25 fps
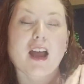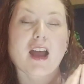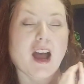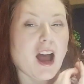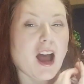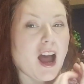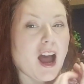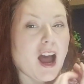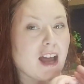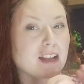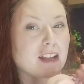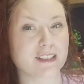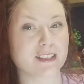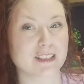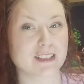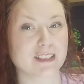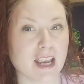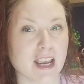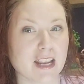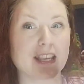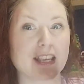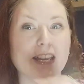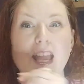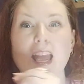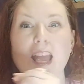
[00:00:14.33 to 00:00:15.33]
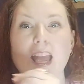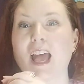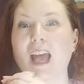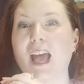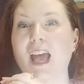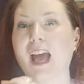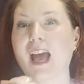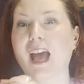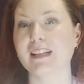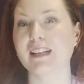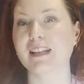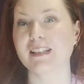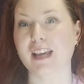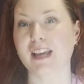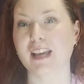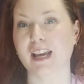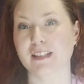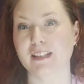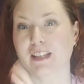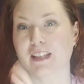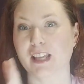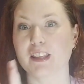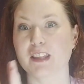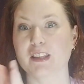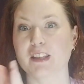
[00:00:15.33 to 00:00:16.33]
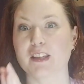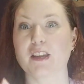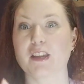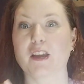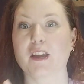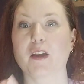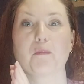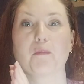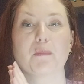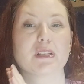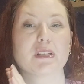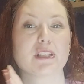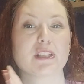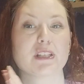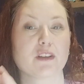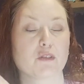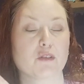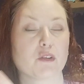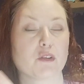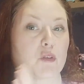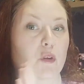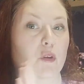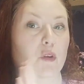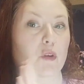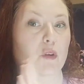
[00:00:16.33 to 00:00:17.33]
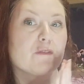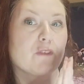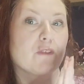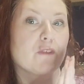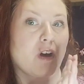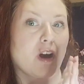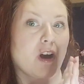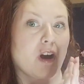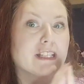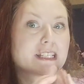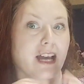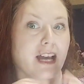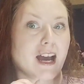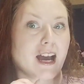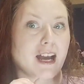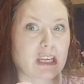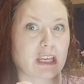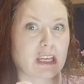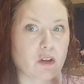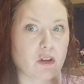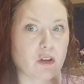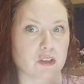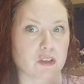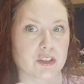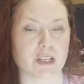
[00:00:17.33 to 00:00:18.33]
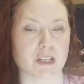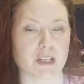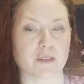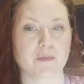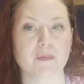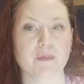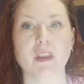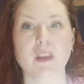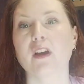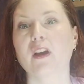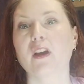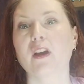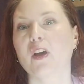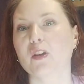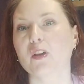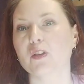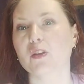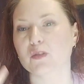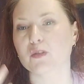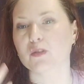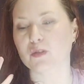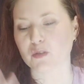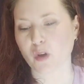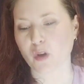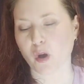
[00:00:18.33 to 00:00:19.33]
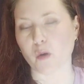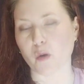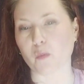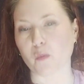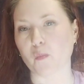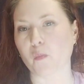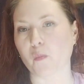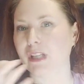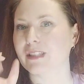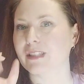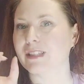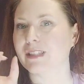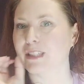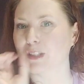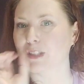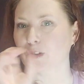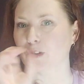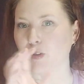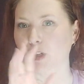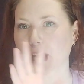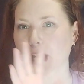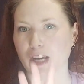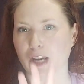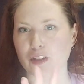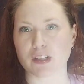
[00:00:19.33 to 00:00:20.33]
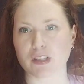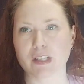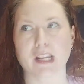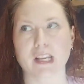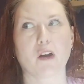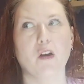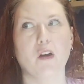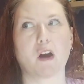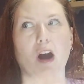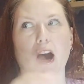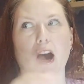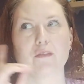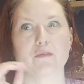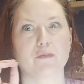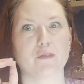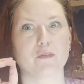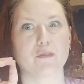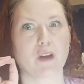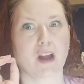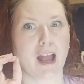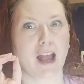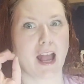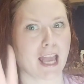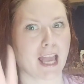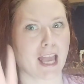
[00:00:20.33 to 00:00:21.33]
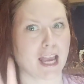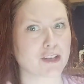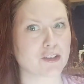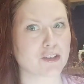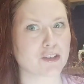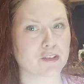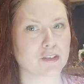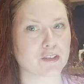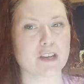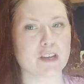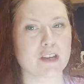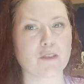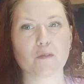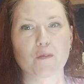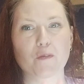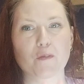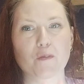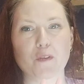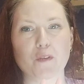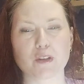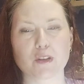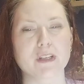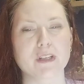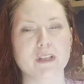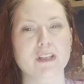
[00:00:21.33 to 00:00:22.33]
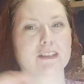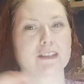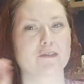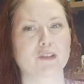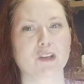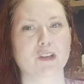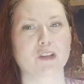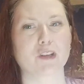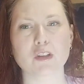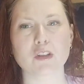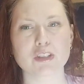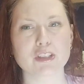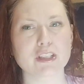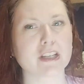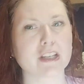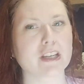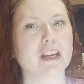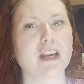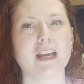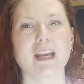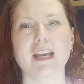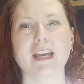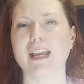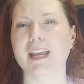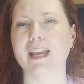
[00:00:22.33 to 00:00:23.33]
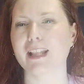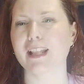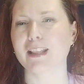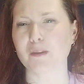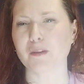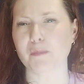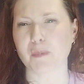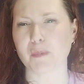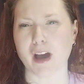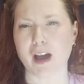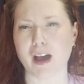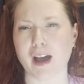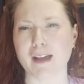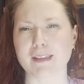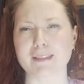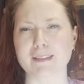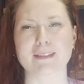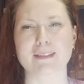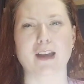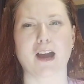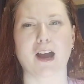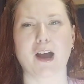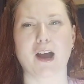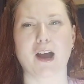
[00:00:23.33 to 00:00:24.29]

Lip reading: understanding and dating the material that we find in archaeology. So what is seriation? Now I've occasionally referred to it as seriology in the past,